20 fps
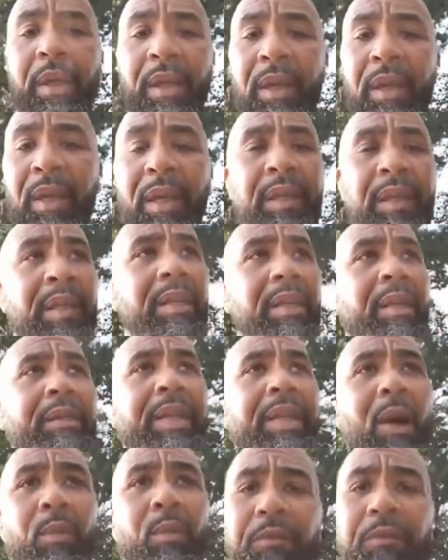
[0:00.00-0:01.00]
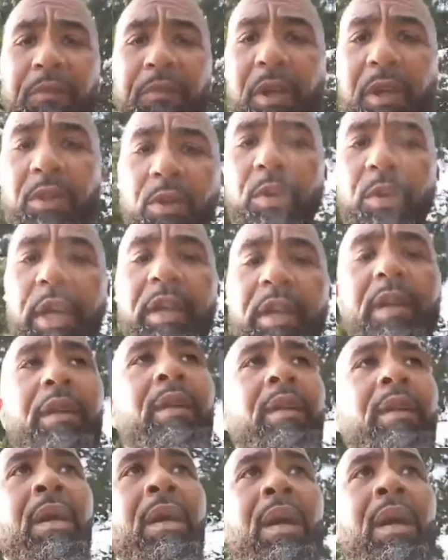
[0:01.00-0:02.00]
And then that would fluctuate,
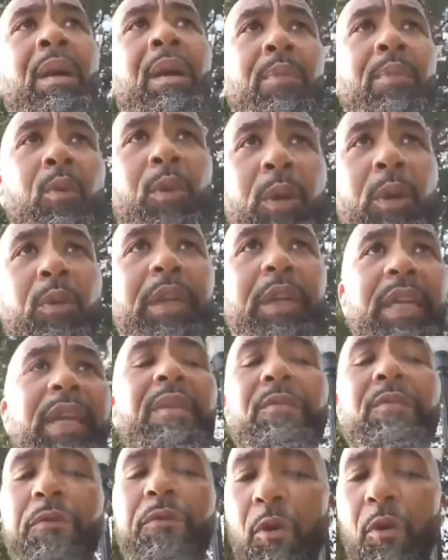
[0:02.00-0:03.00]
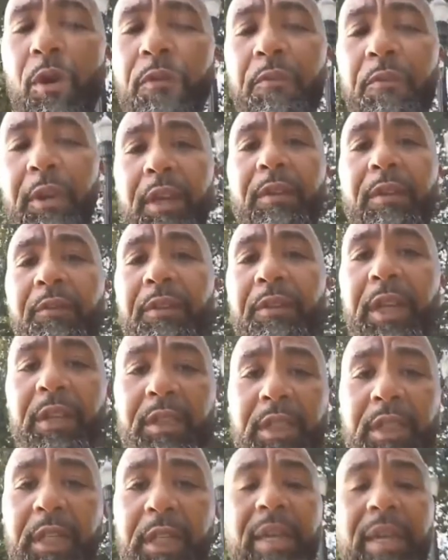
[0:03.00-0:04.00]
but we were getting four-figure
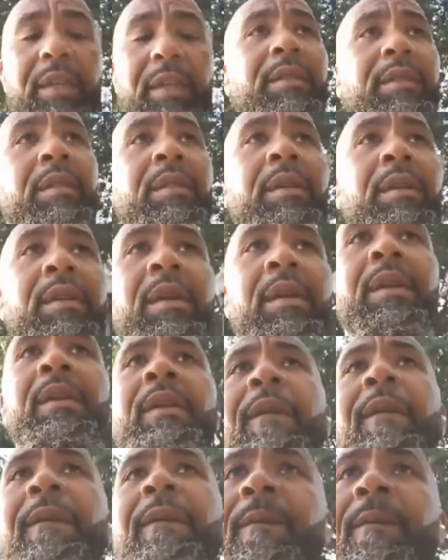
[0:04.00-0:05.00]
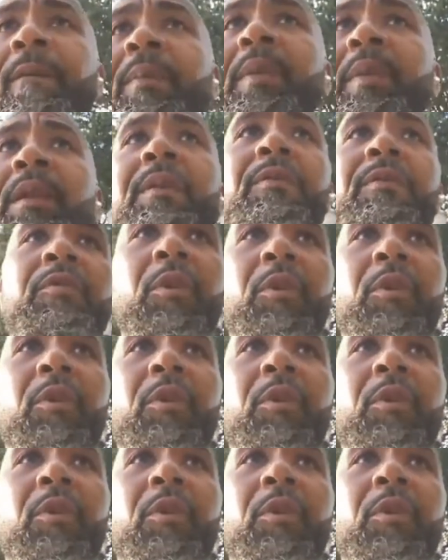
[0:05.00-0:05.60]
checks for